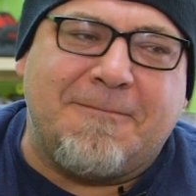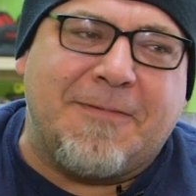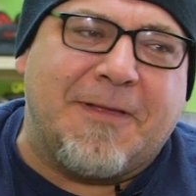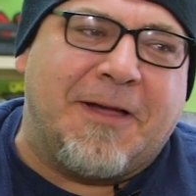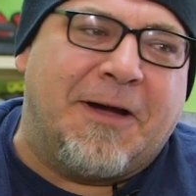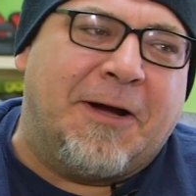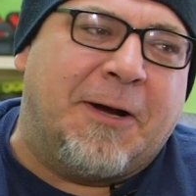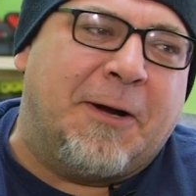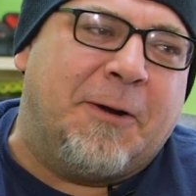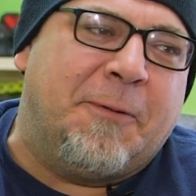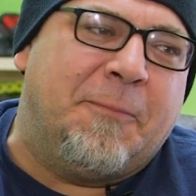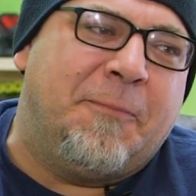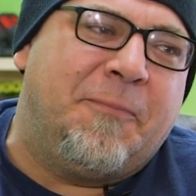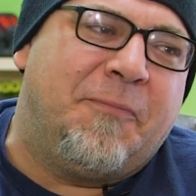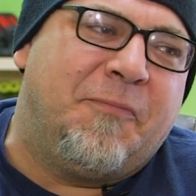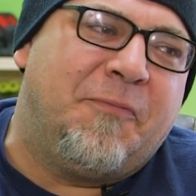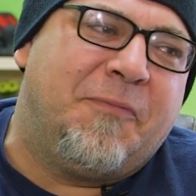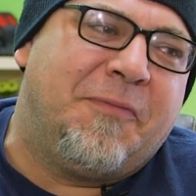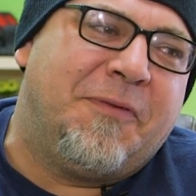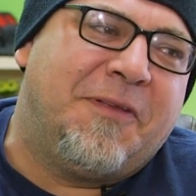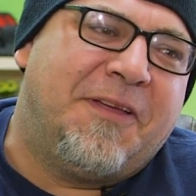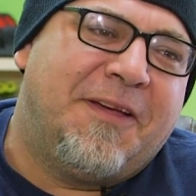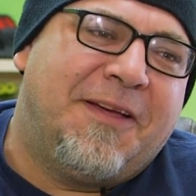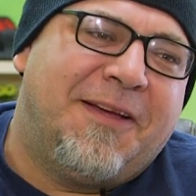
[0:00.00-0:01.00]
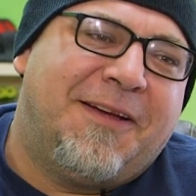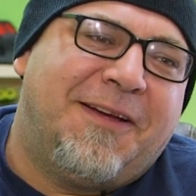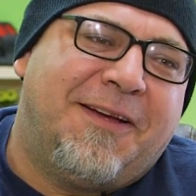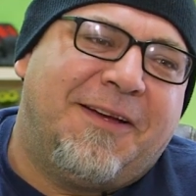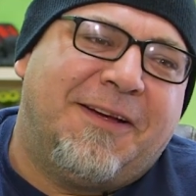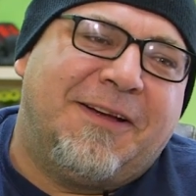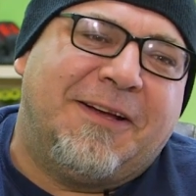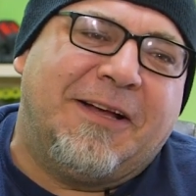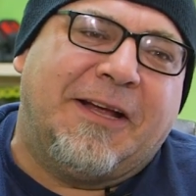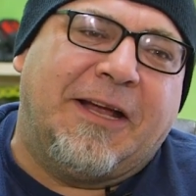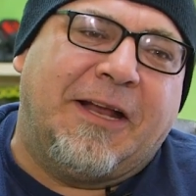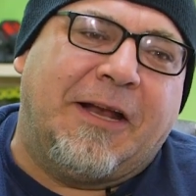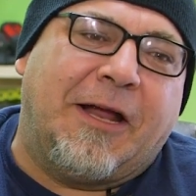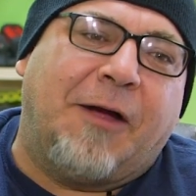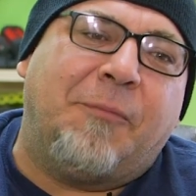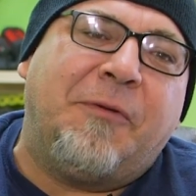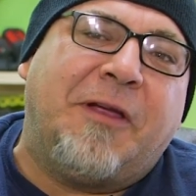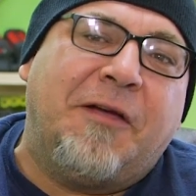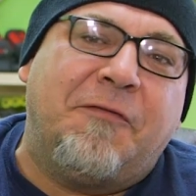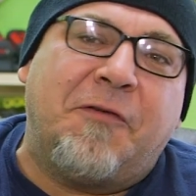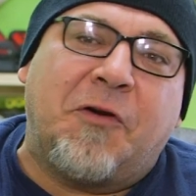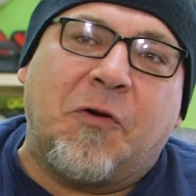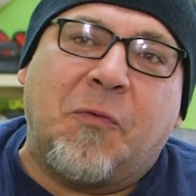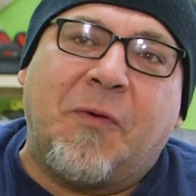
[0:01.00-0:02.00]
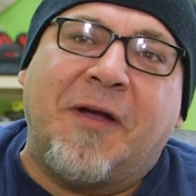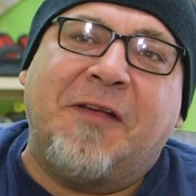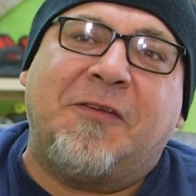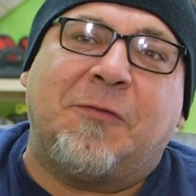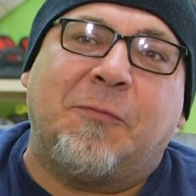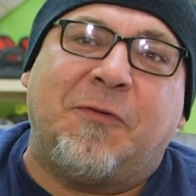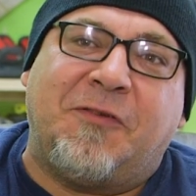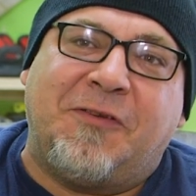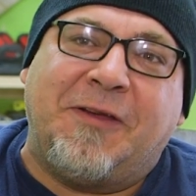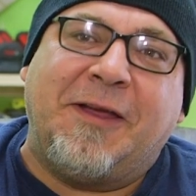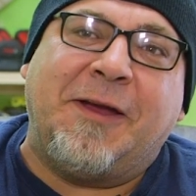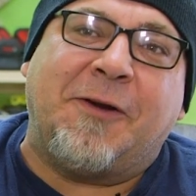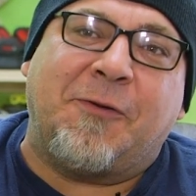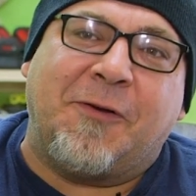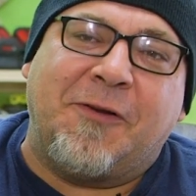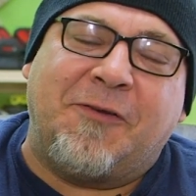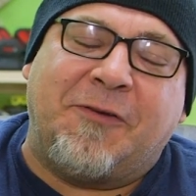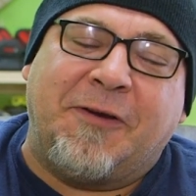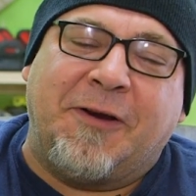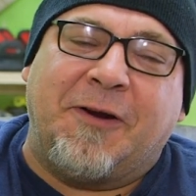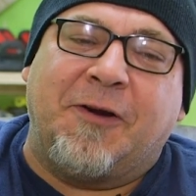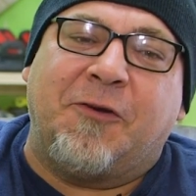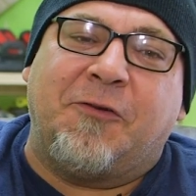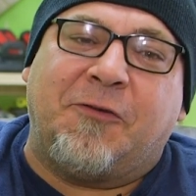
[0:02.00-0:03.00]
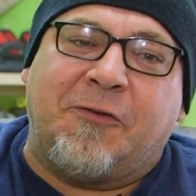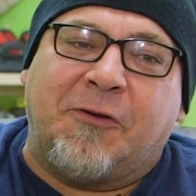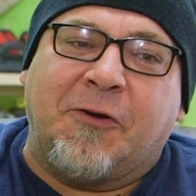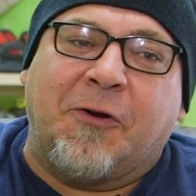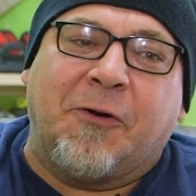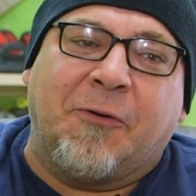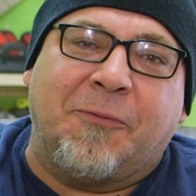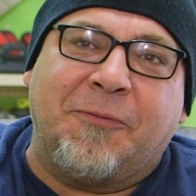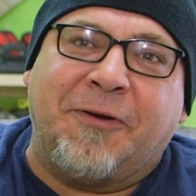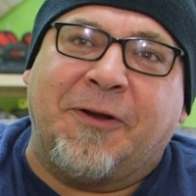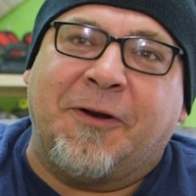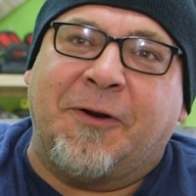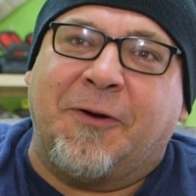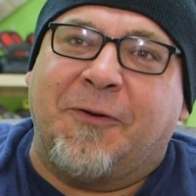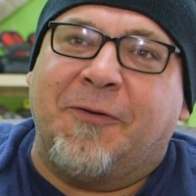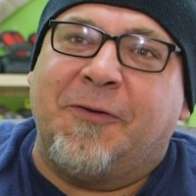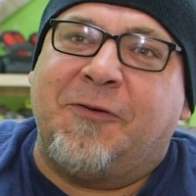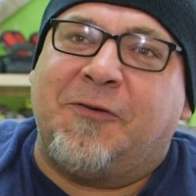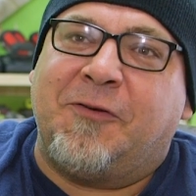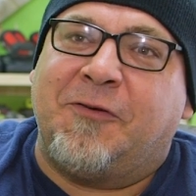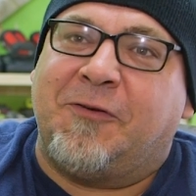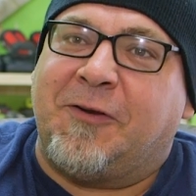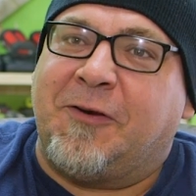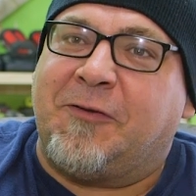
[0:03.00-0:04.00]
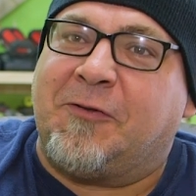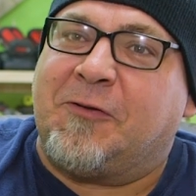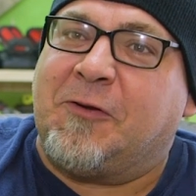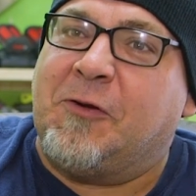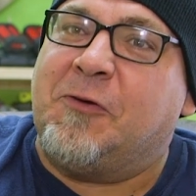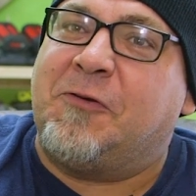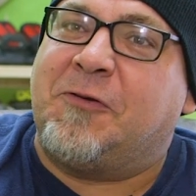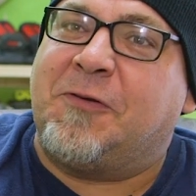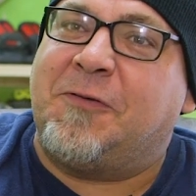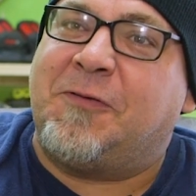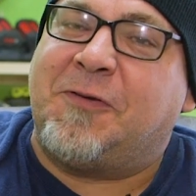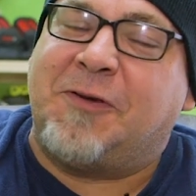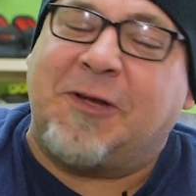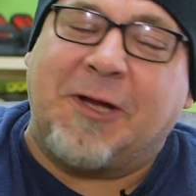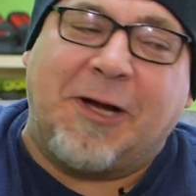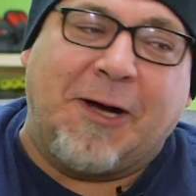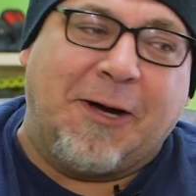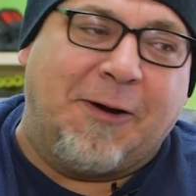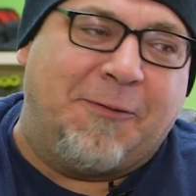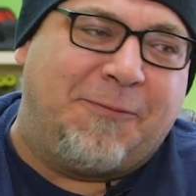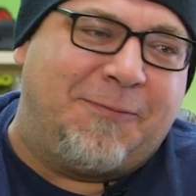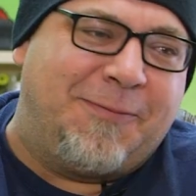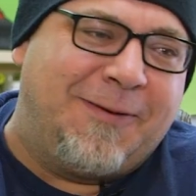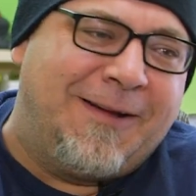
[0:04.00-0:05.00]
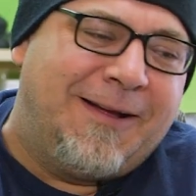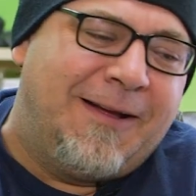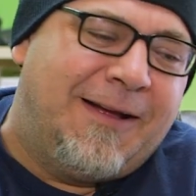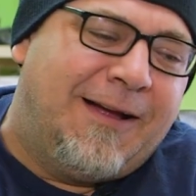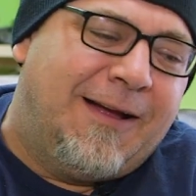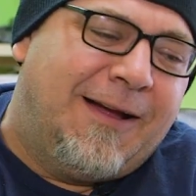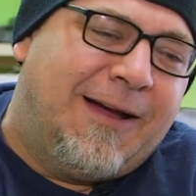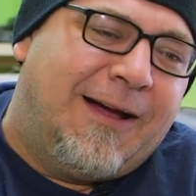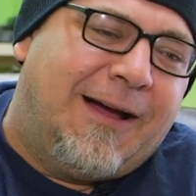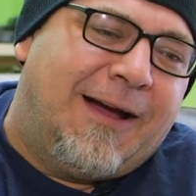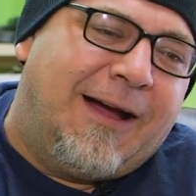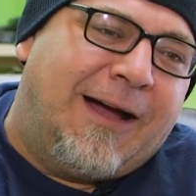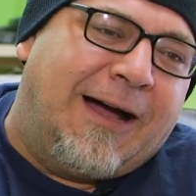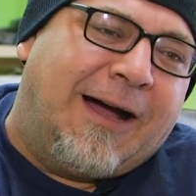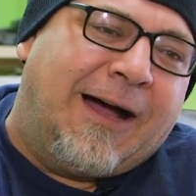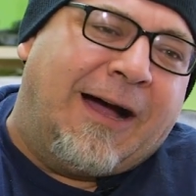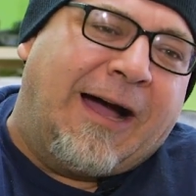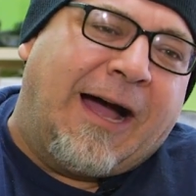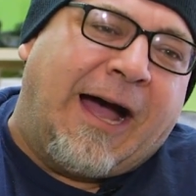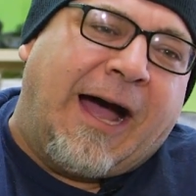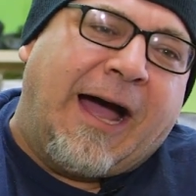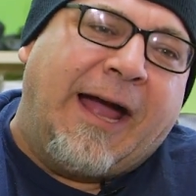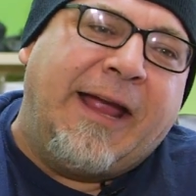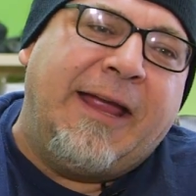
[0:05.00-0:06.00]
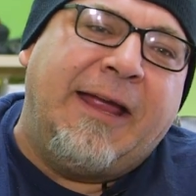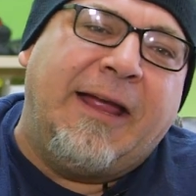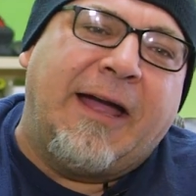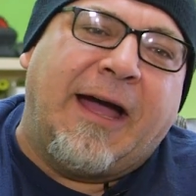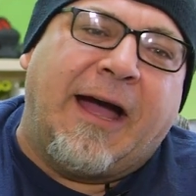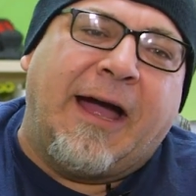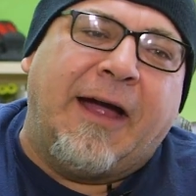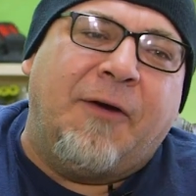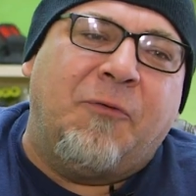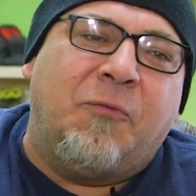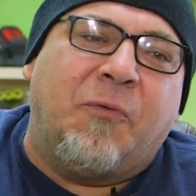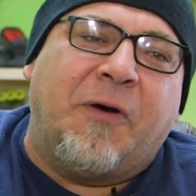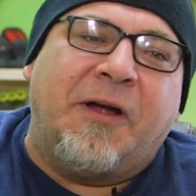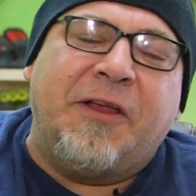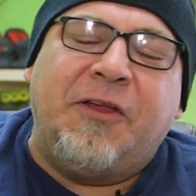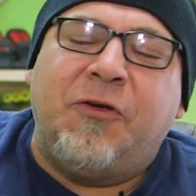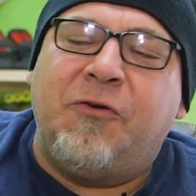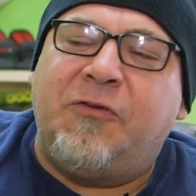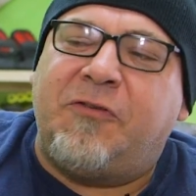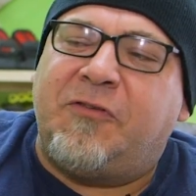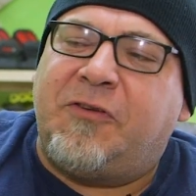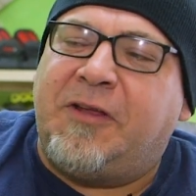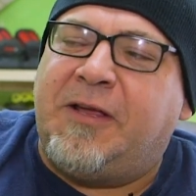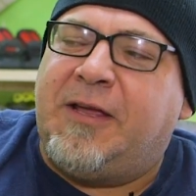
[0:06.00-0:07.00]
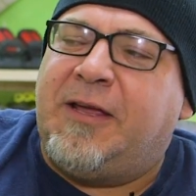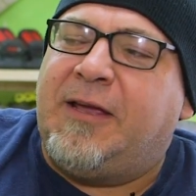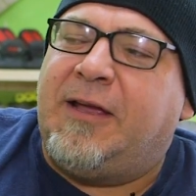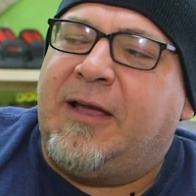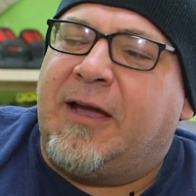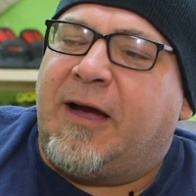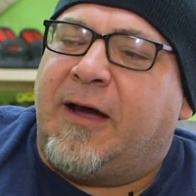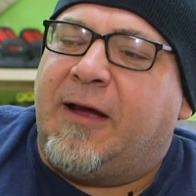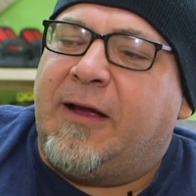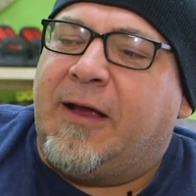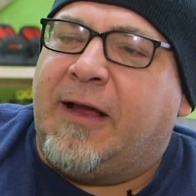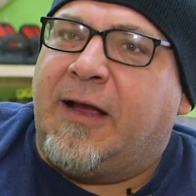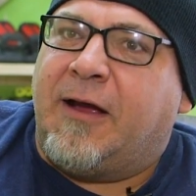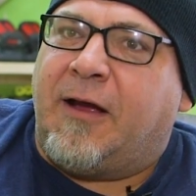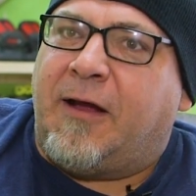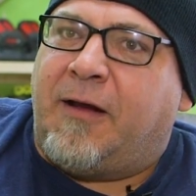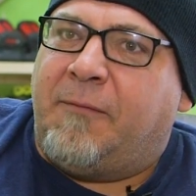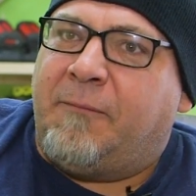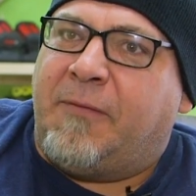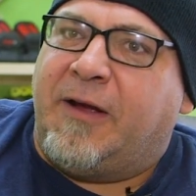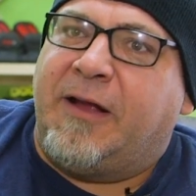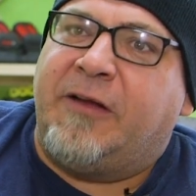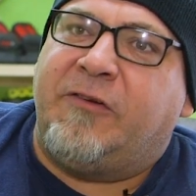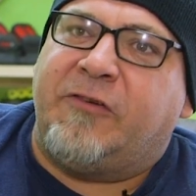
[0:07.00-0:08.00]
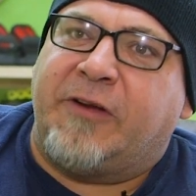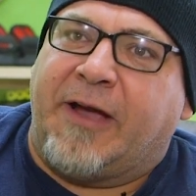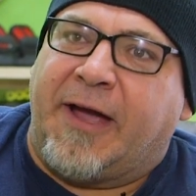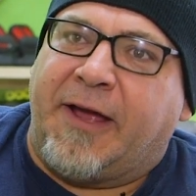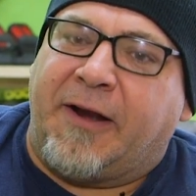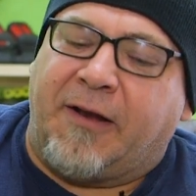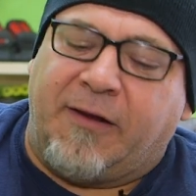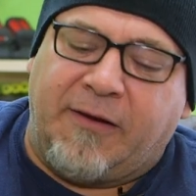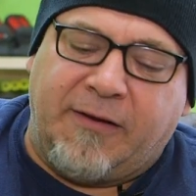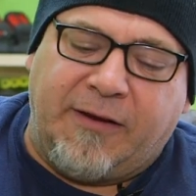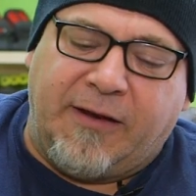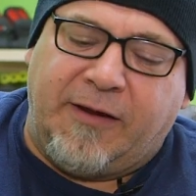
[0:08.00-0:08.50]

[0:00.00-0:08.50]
Um, and I'm giving away some secrets here, so, you know, this is exclusive stuff. Uh, I, what you see on, on my channel